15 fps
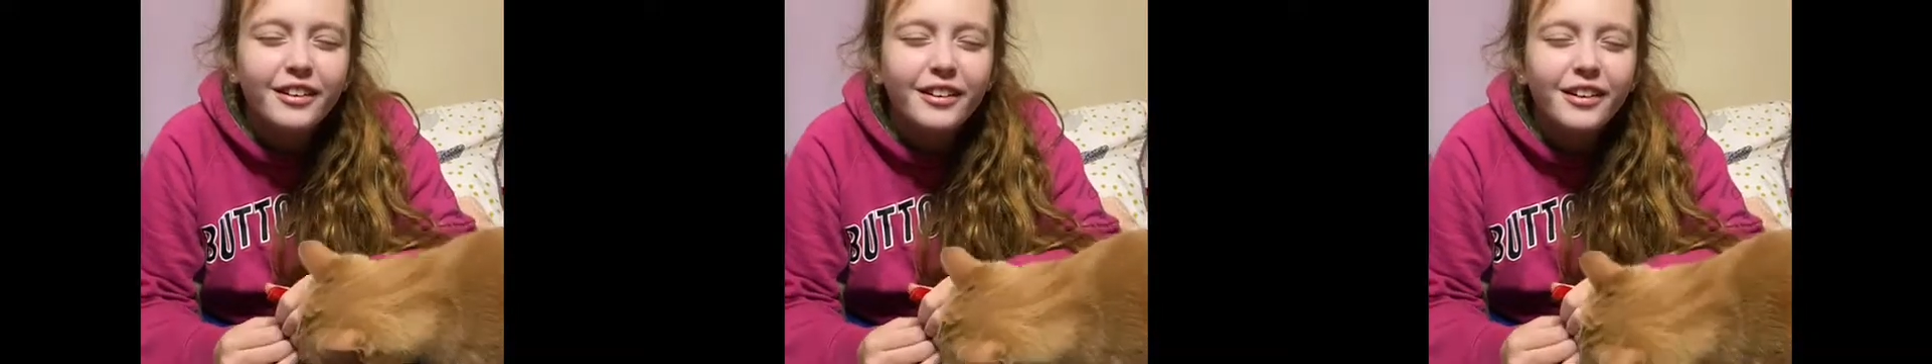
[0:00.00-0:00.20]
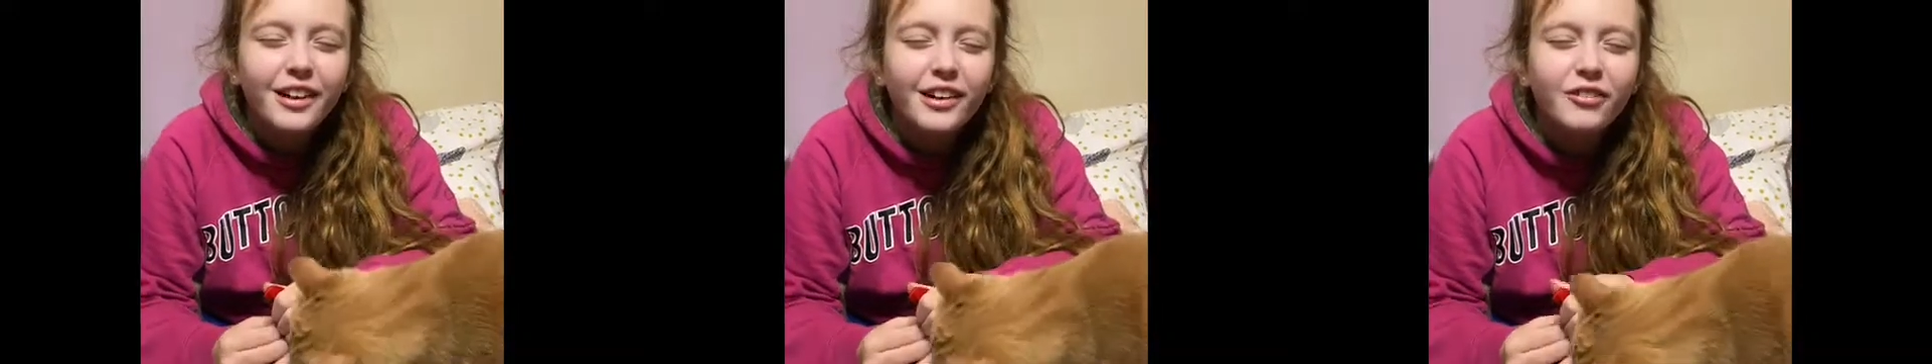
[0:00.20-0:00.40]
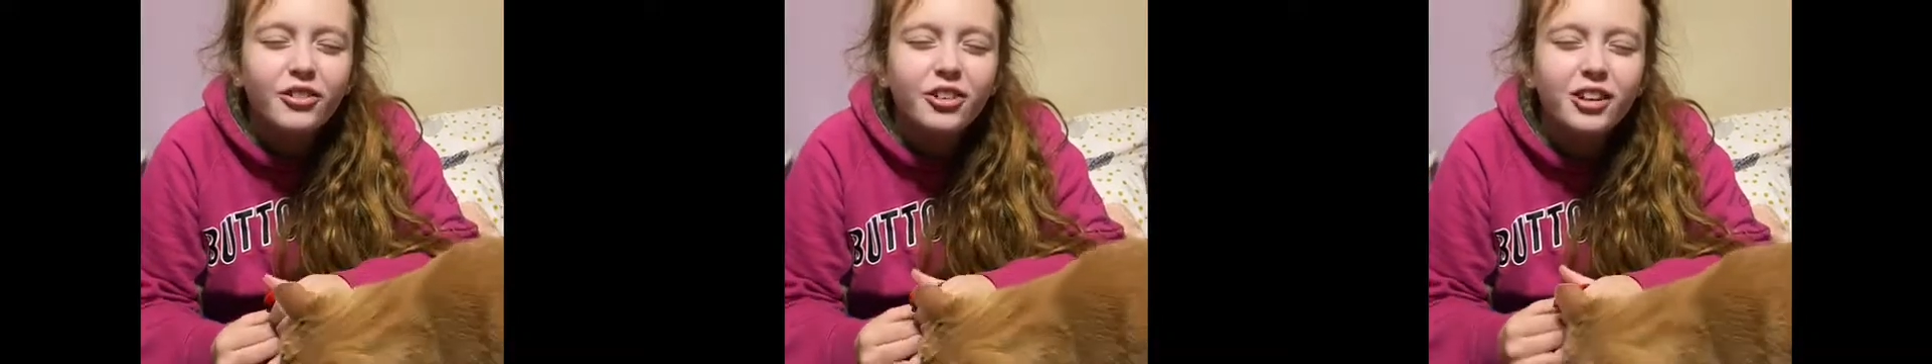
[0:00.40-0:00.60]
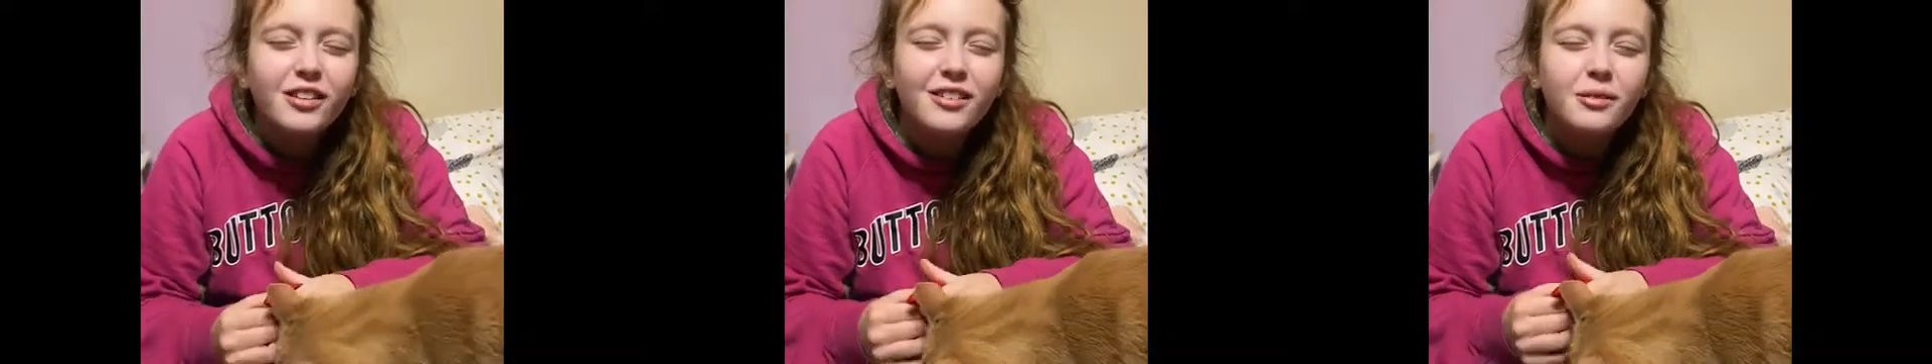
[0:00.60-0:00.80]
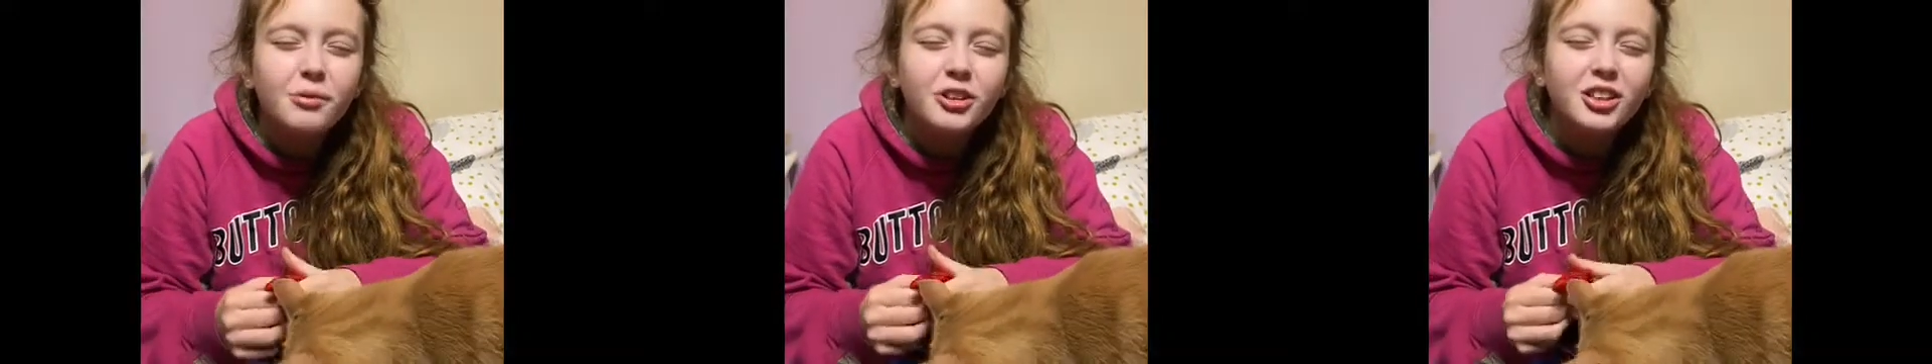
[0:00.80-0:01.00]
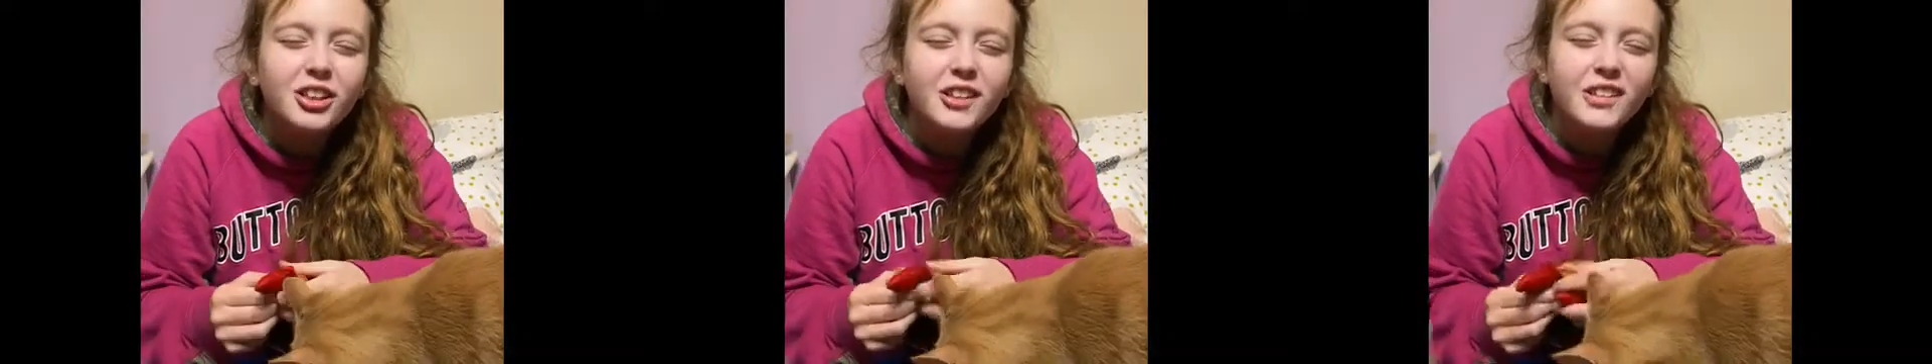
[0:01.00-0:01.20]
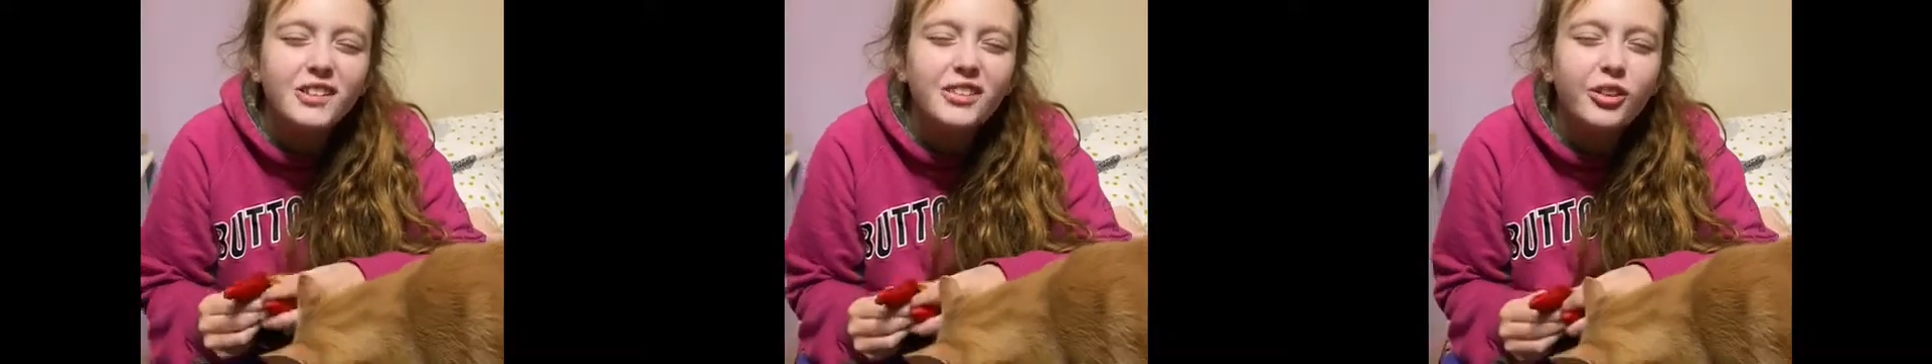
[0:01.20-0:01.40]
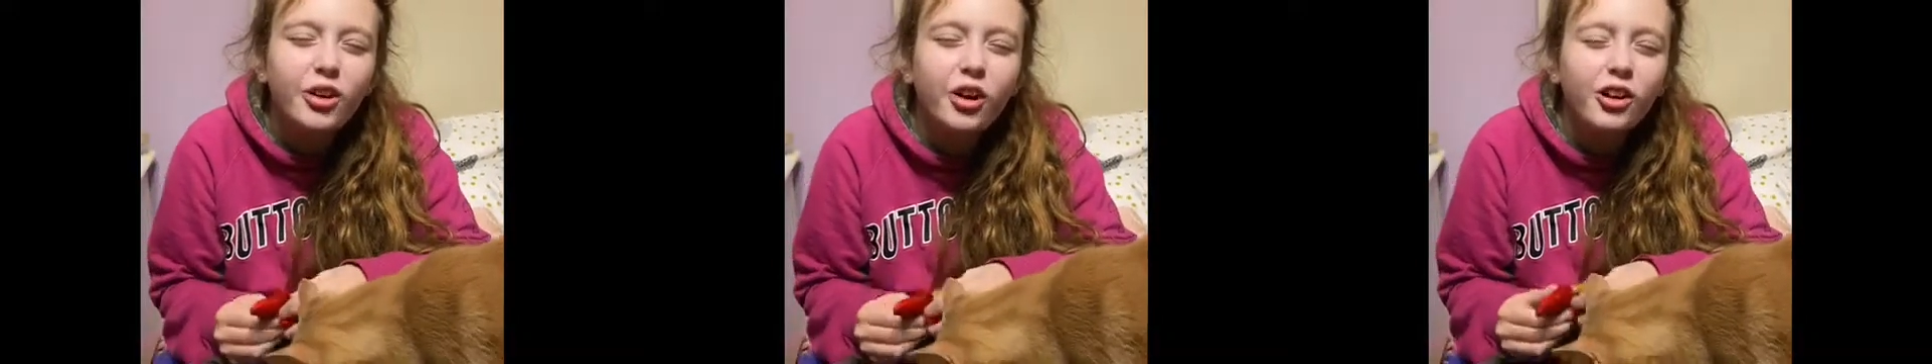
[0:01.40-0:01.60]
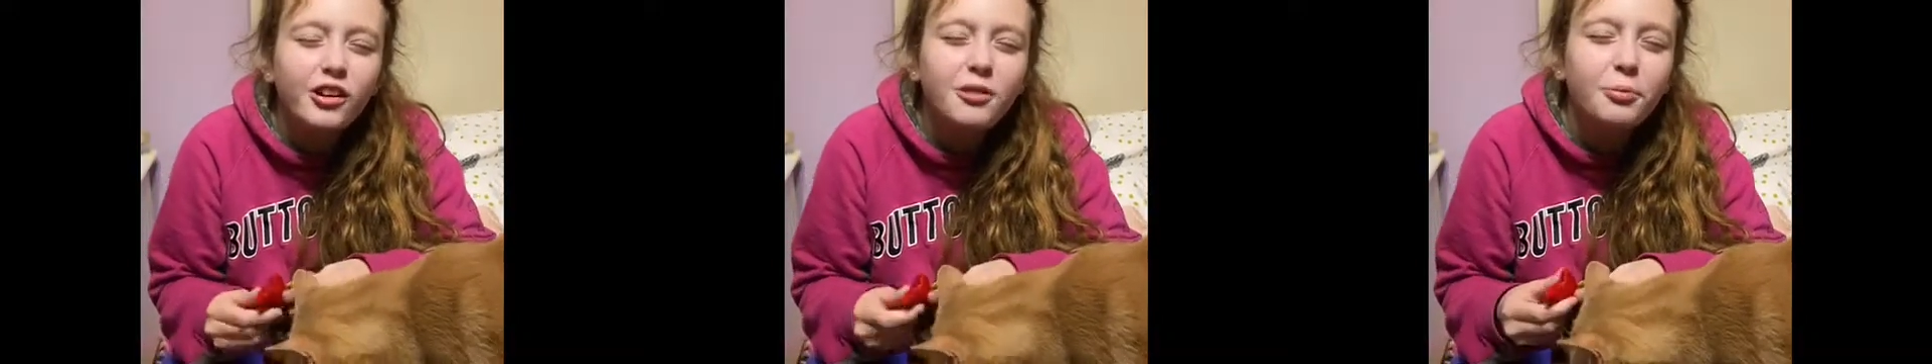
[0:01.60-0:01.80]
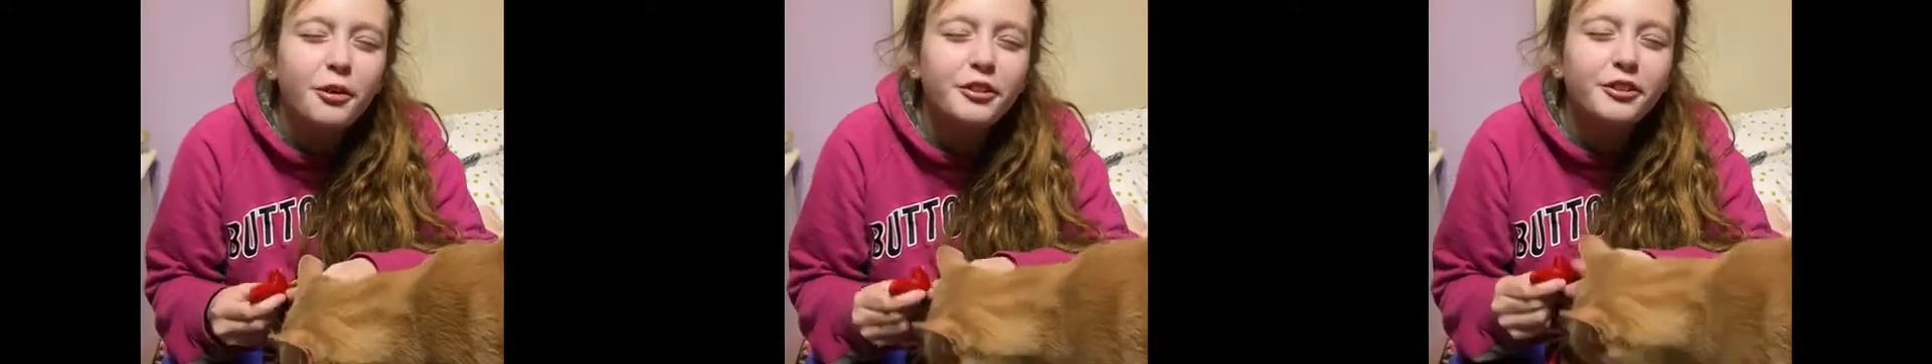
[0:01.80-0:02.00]
I have Glitzy, but she has the hard
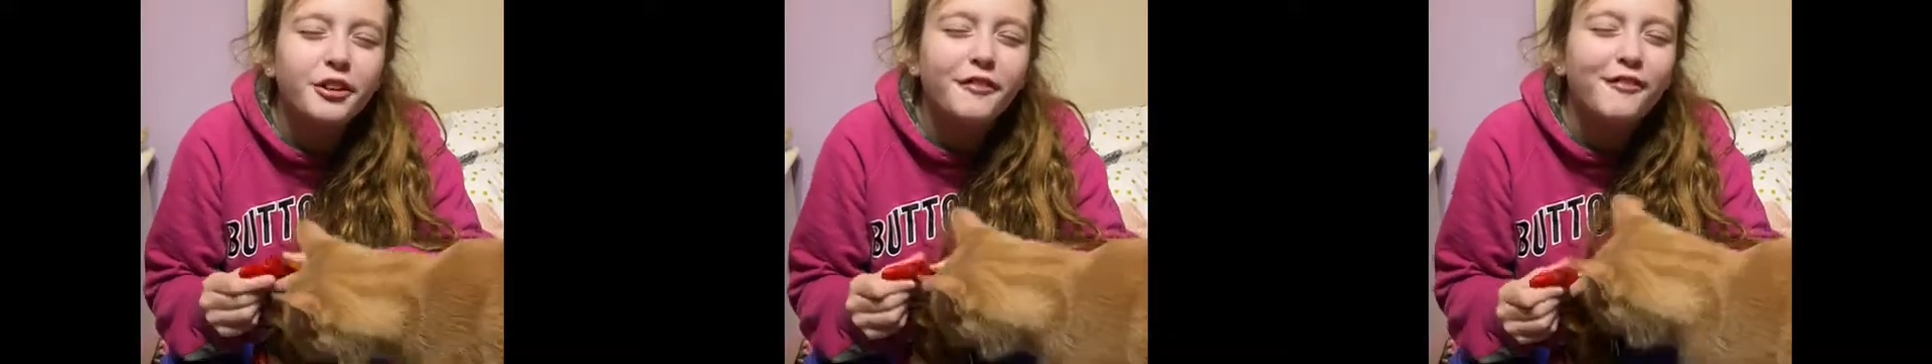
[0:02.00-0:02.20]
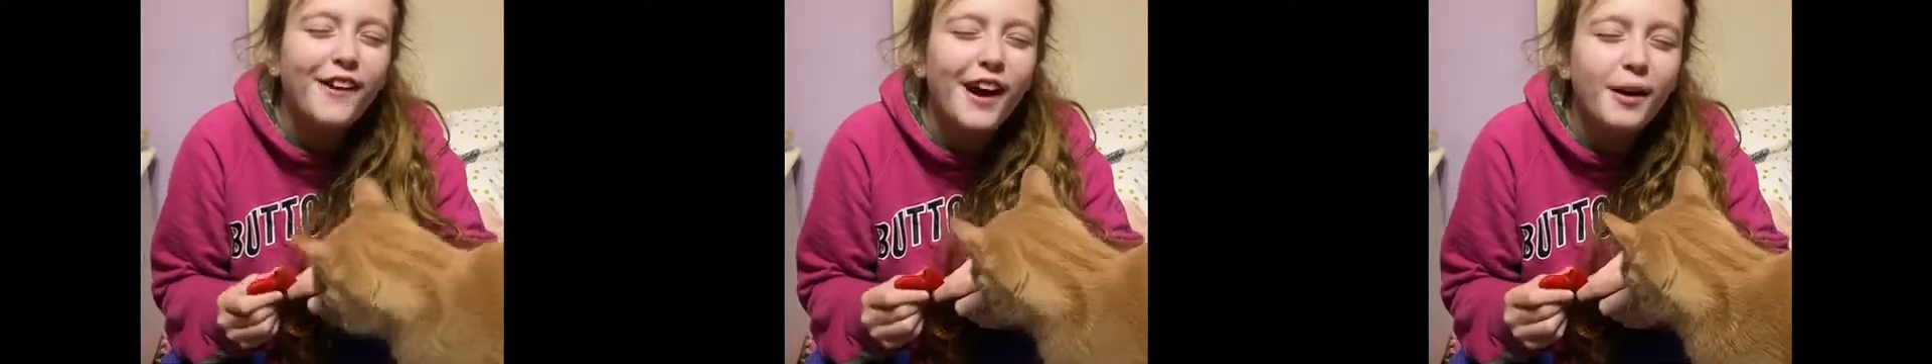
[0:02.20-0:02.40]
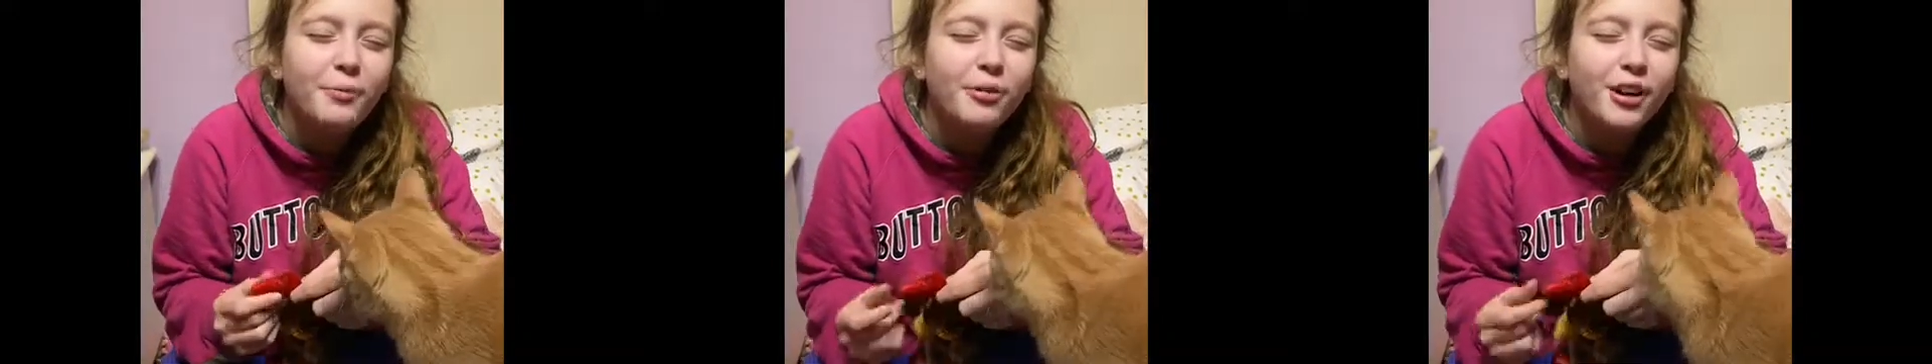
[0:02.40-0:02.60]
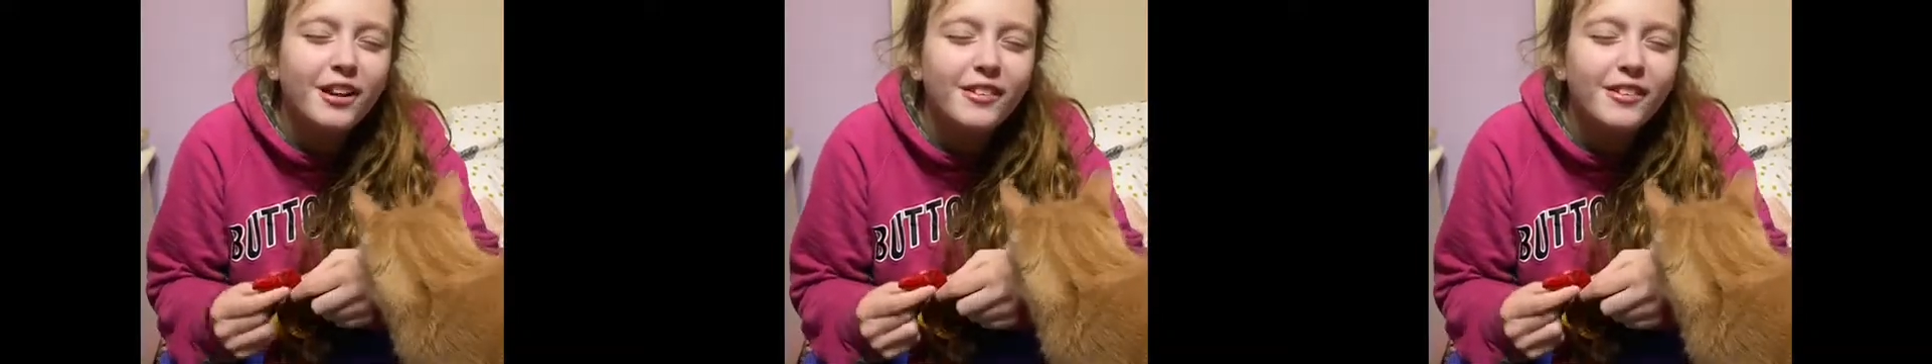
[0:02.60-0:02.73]
sparkly fabric.